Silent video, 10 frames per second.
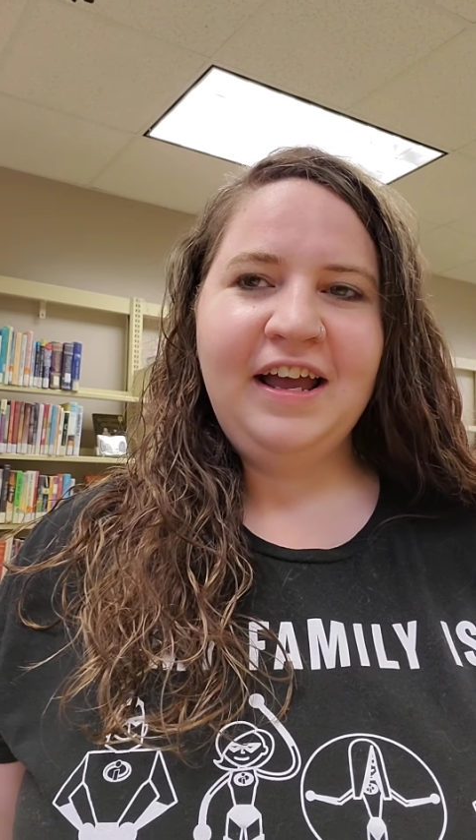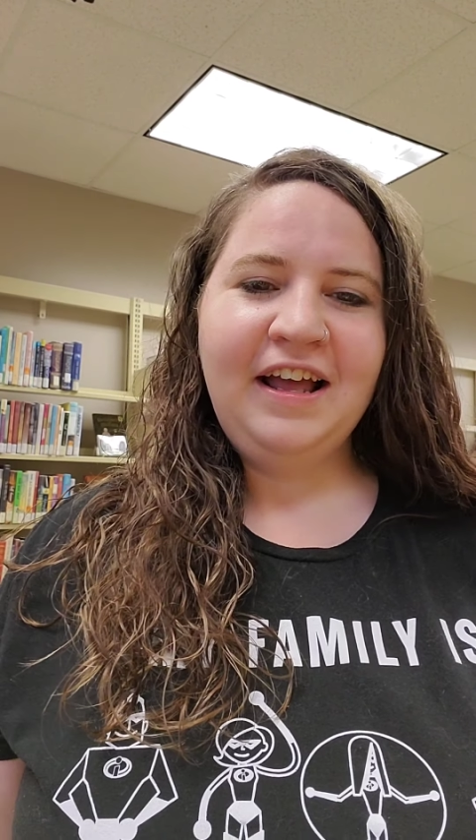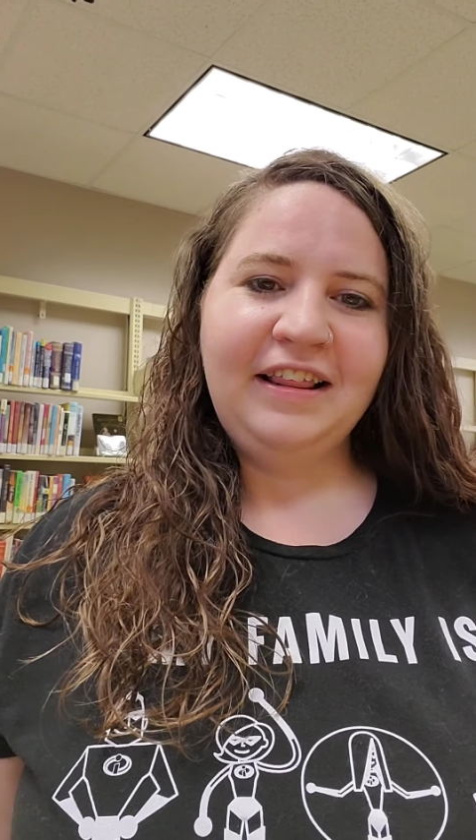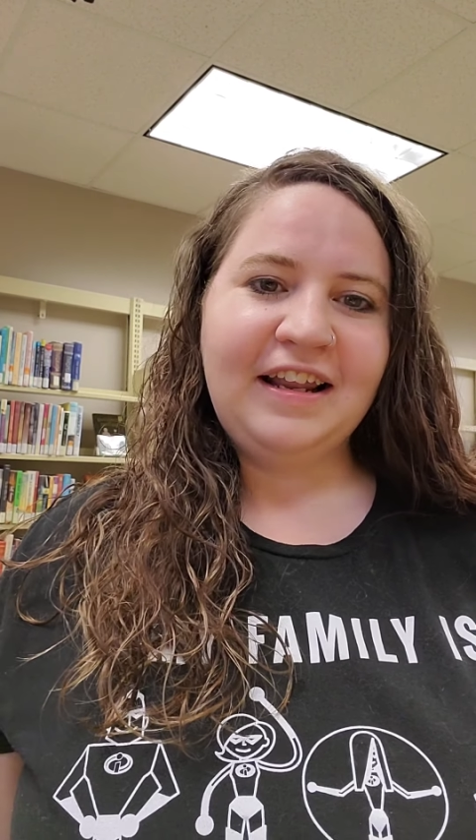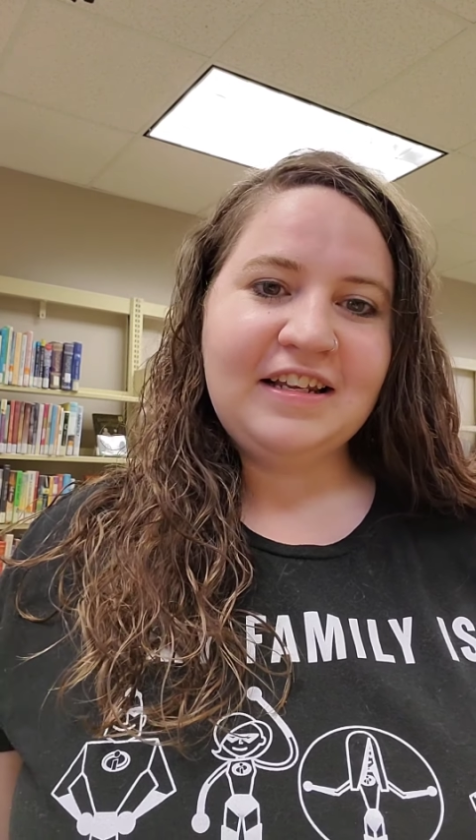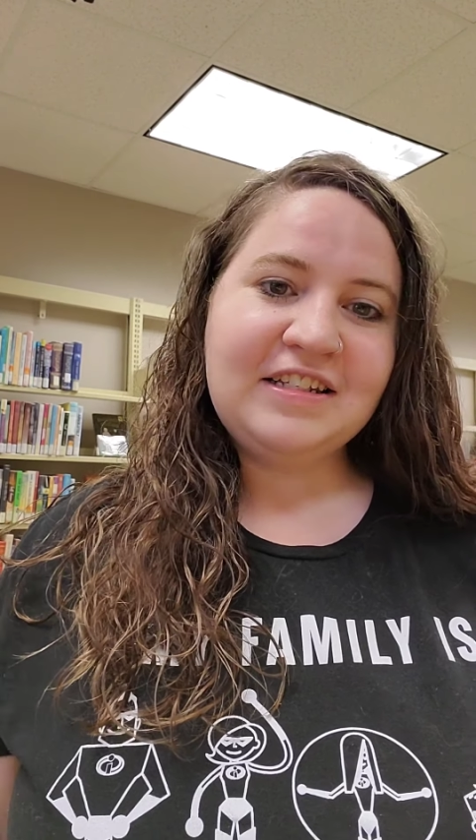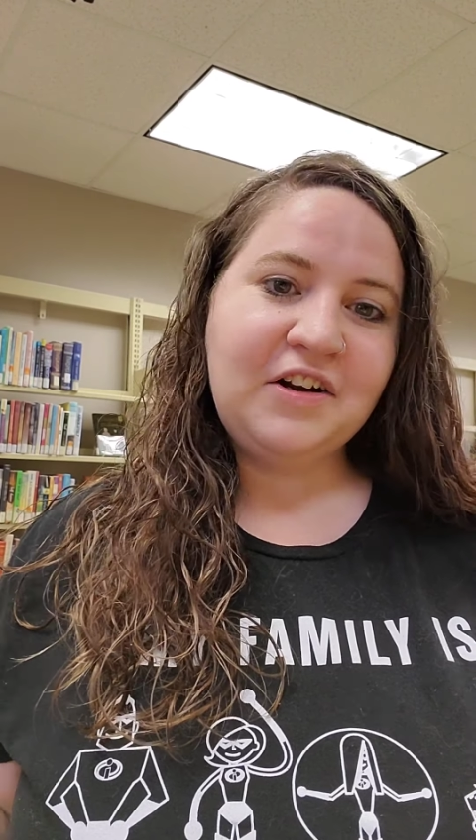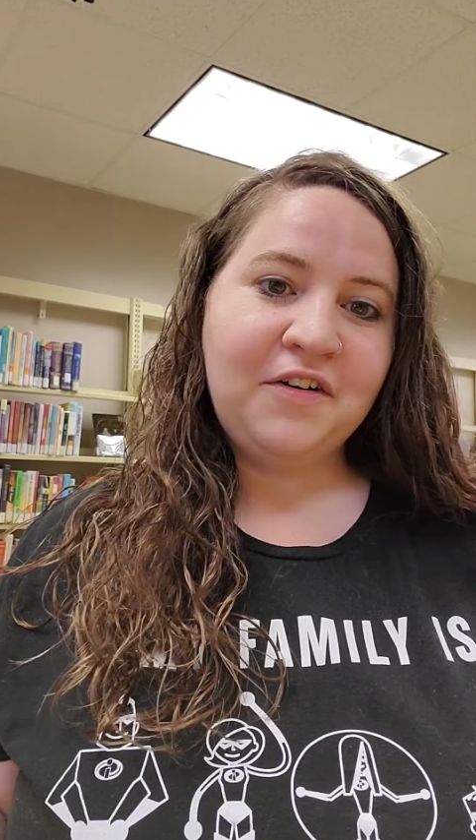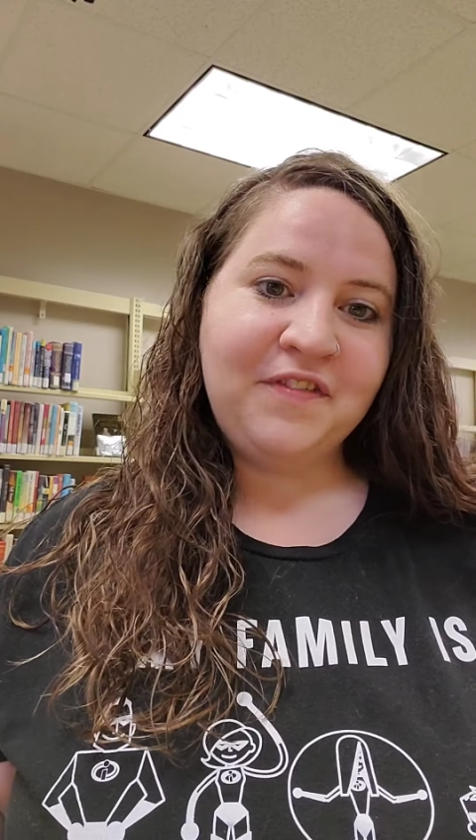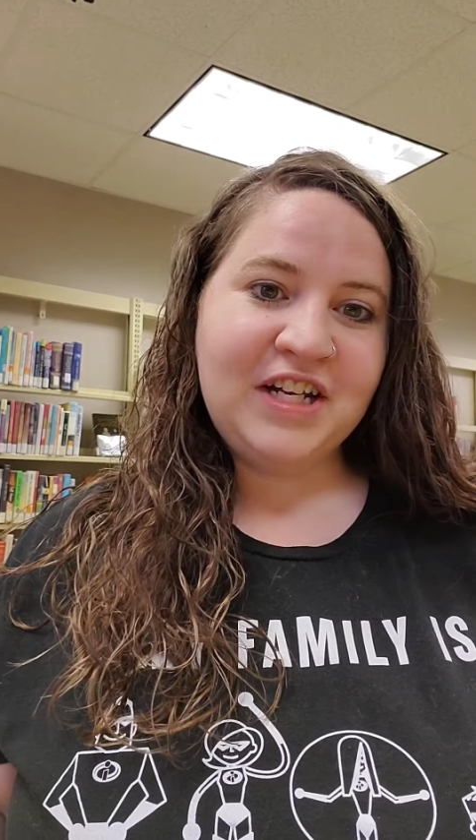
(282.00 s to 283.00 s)
Let us
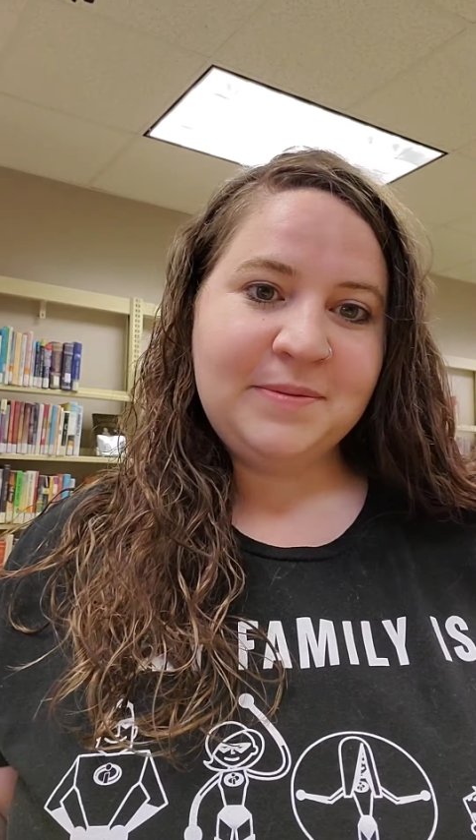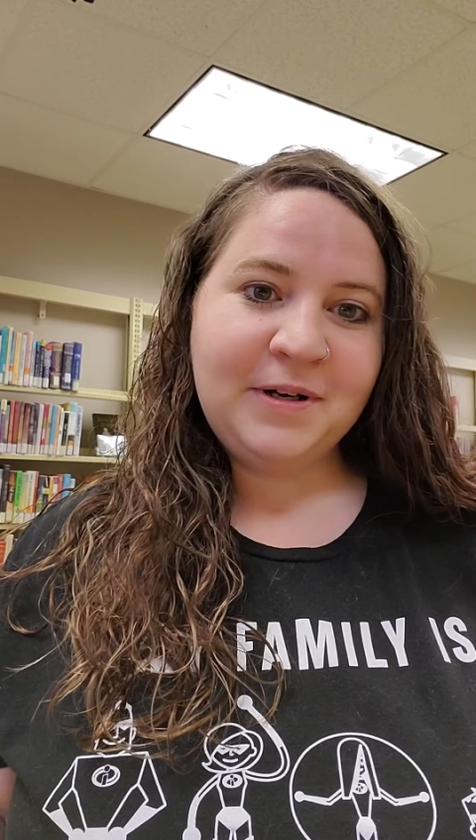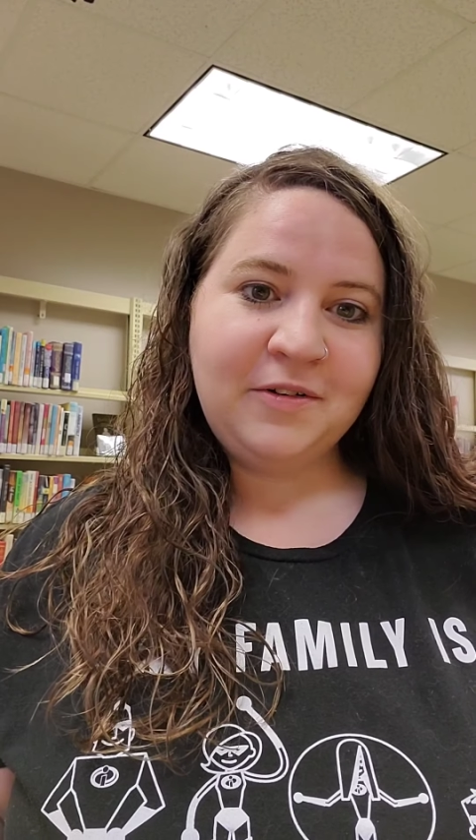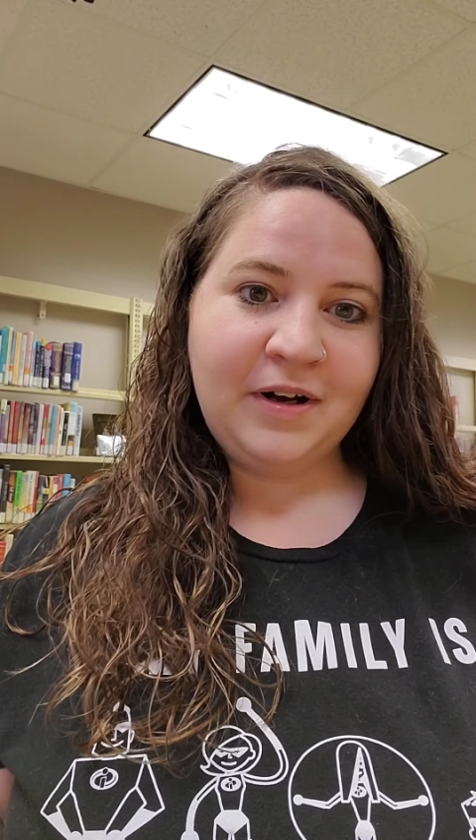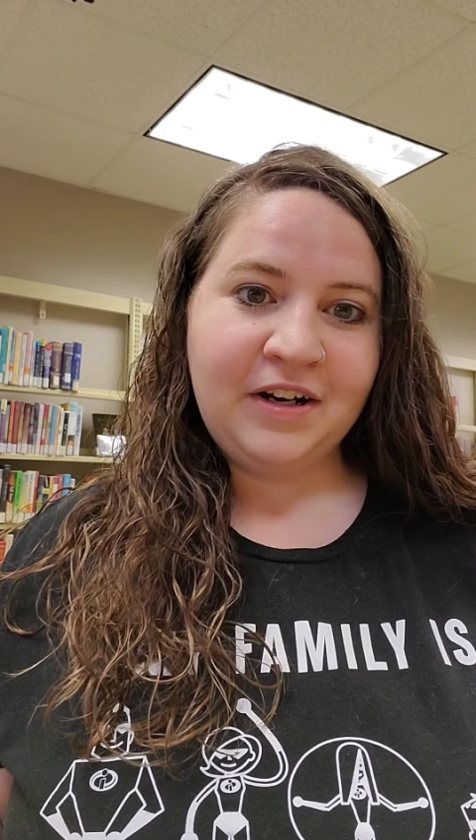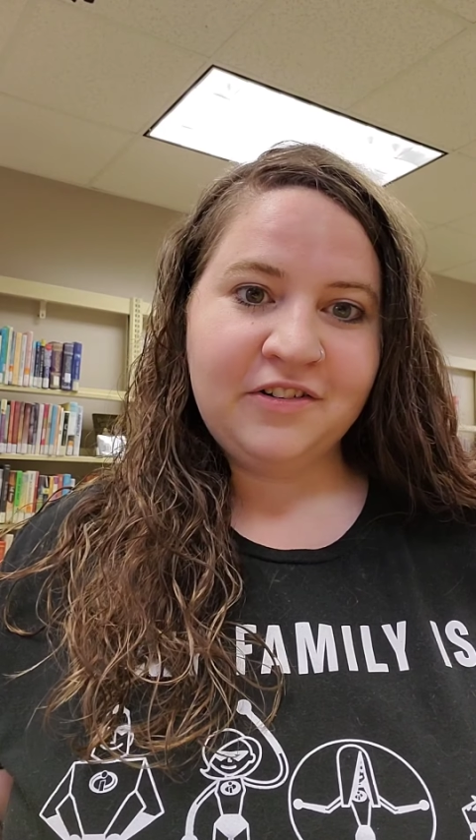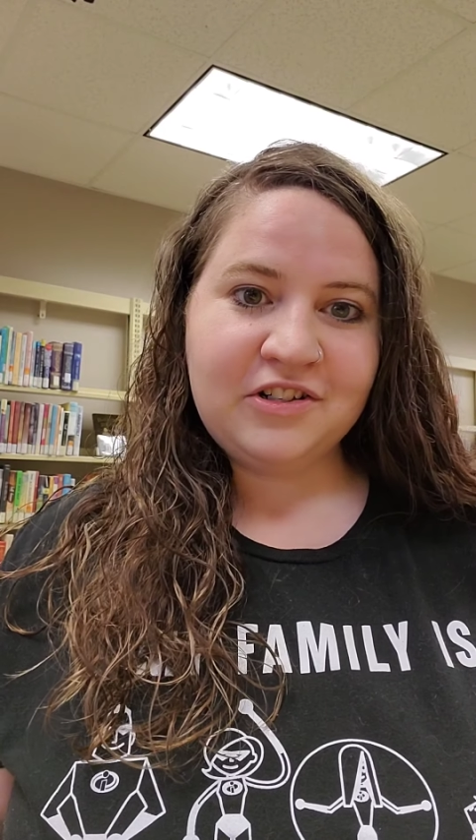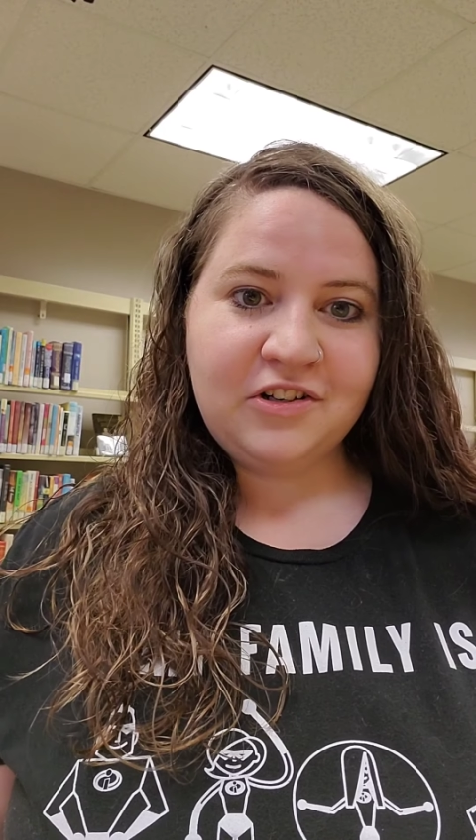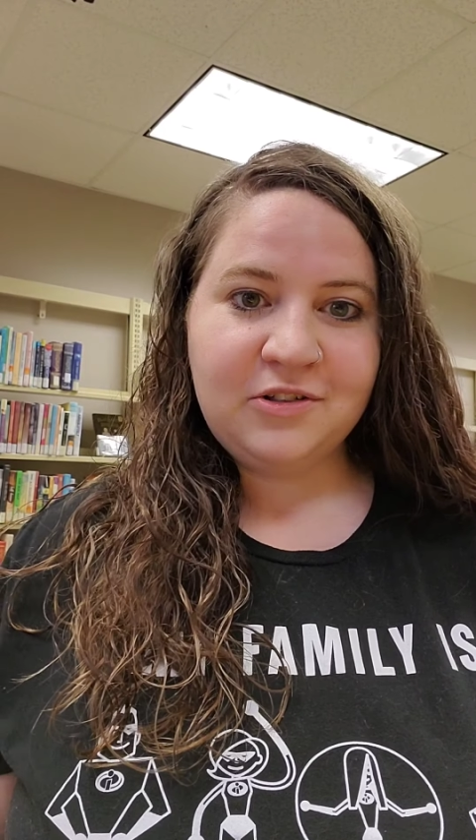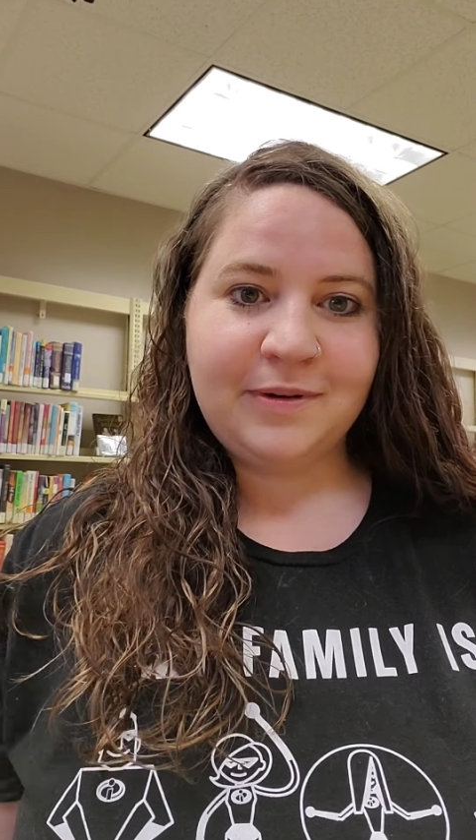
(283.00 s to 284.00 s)
know on Facebook what your
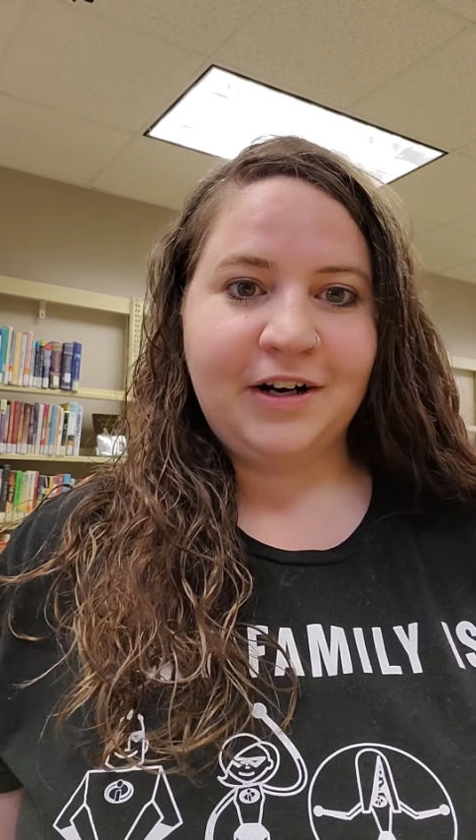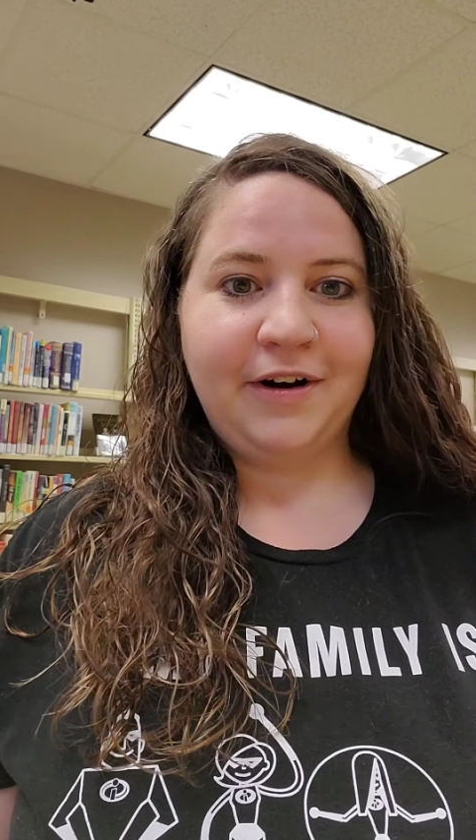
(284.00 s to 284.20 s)
results were,